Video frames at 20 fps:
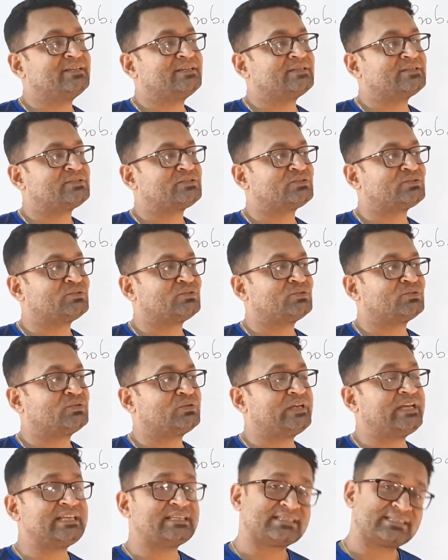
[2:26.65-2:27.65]

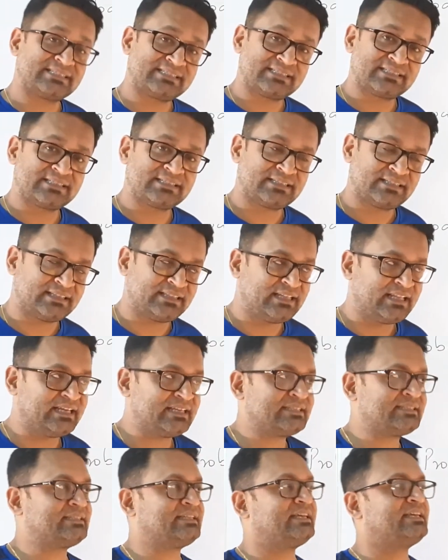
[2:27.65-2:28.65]
so is
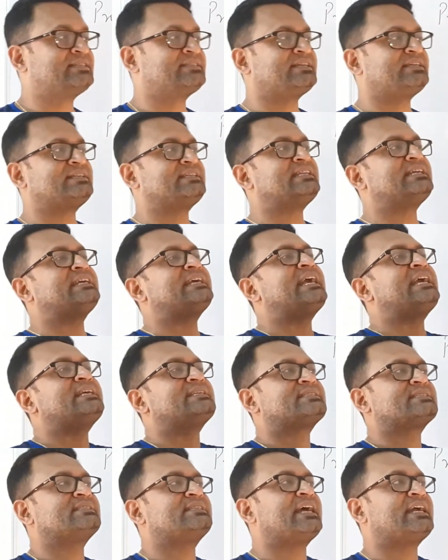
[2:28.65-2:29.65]
it the
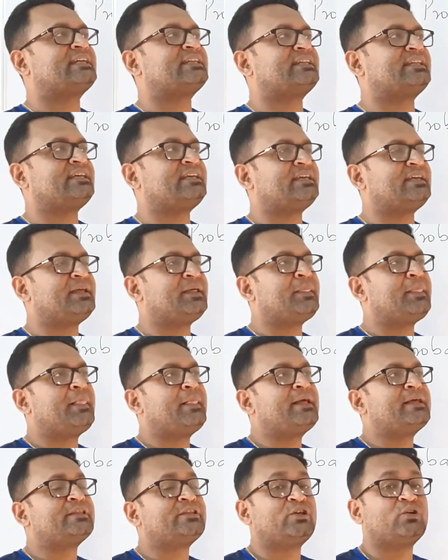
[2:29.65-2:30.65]
case that the
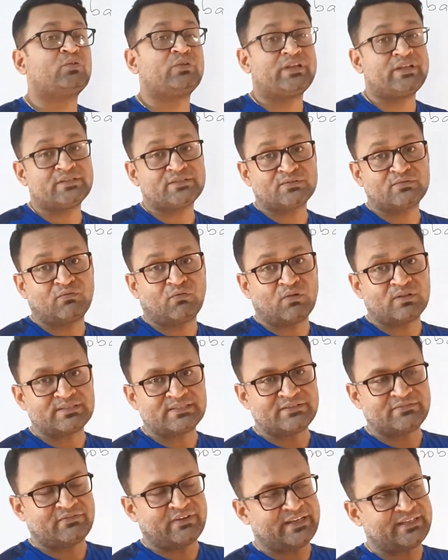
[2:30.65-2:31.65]
theory is
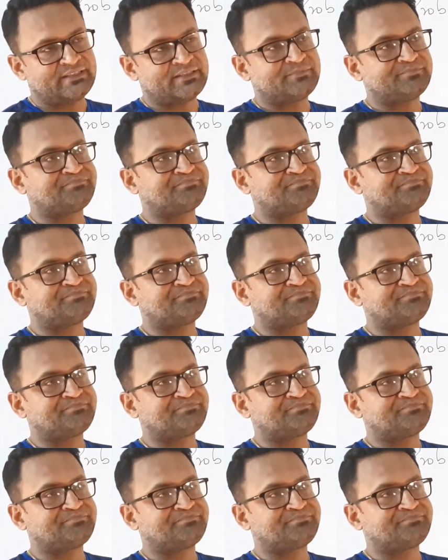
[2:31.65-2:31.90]
falsified?